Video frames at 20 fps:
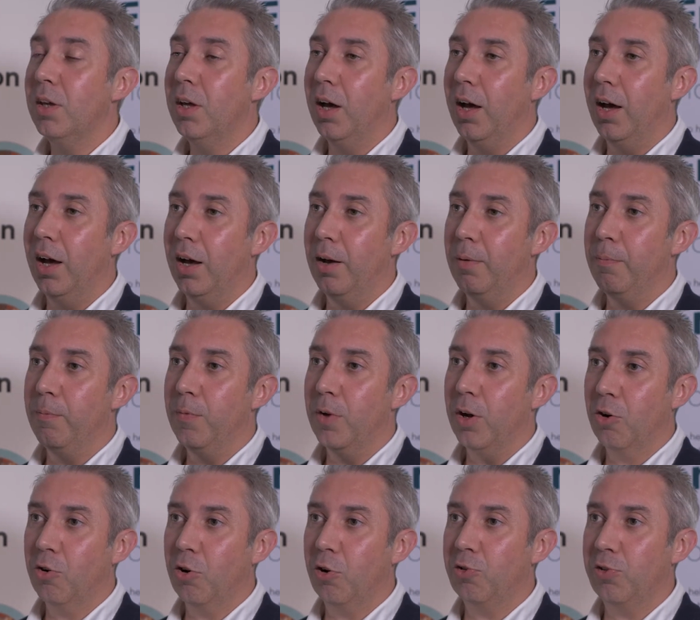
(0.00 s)

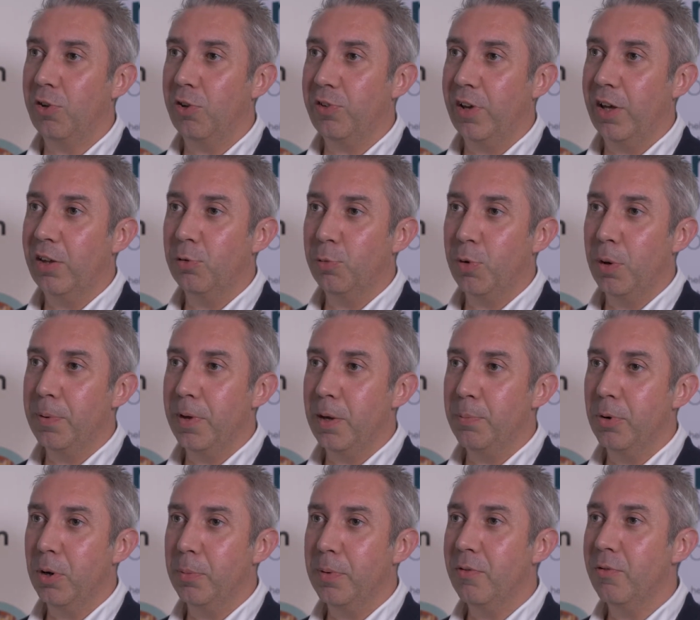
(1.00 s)
across the sector where
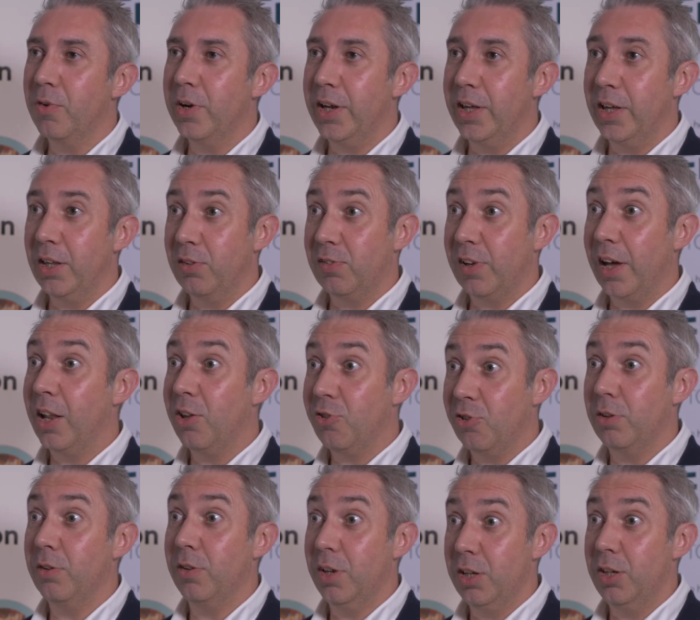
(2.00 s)
people have been really
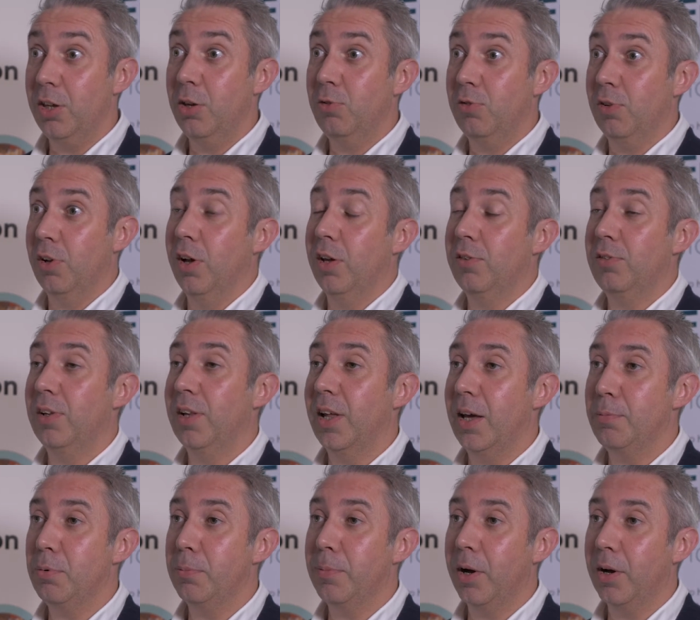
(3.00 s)
intelligent in utilising
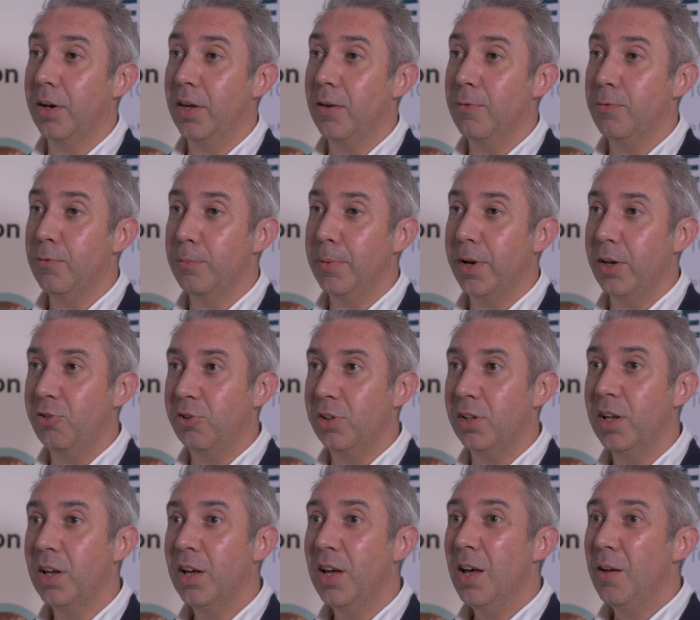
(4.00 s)
labour market
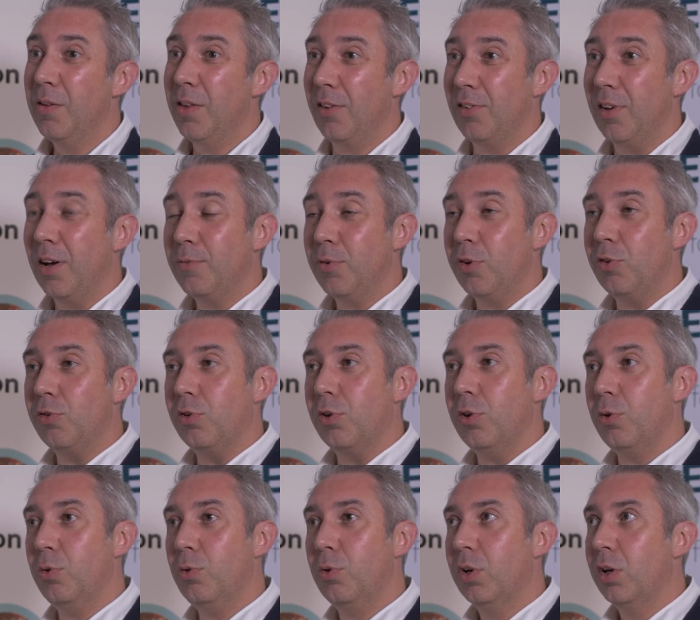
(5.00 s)
information. There's others
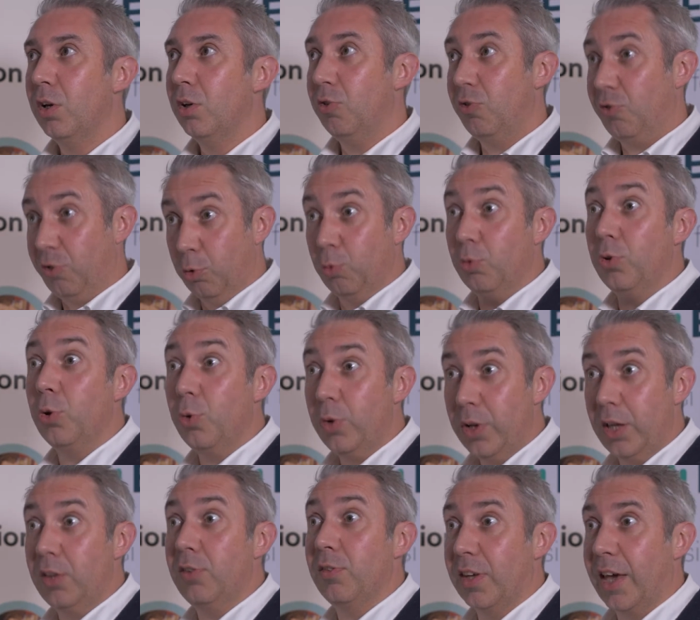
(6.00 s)
who still do
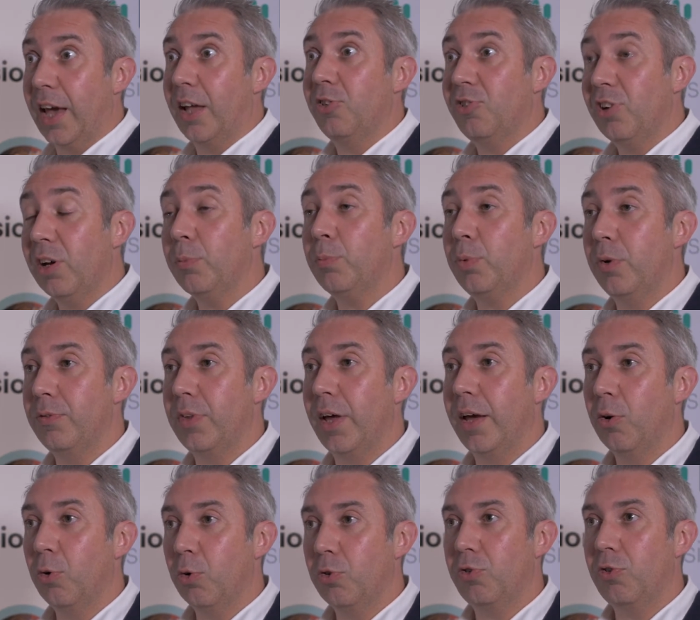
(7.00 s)
need to catch up with
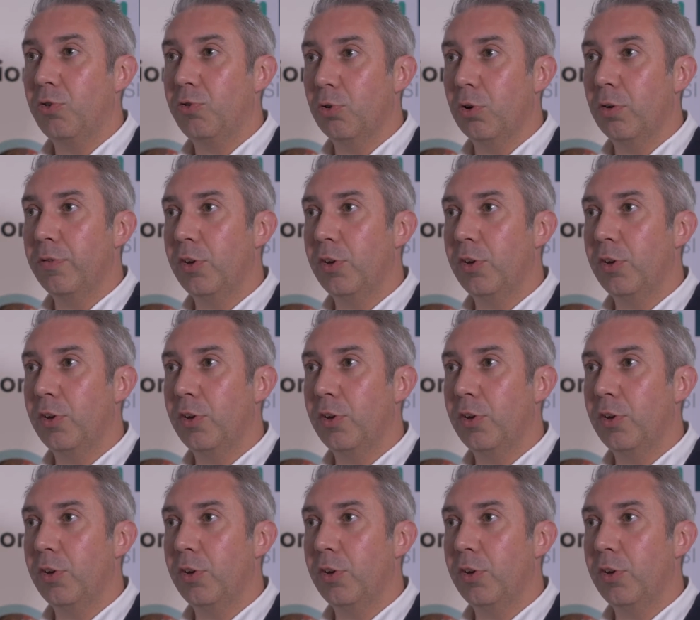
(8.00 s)
that or to sort of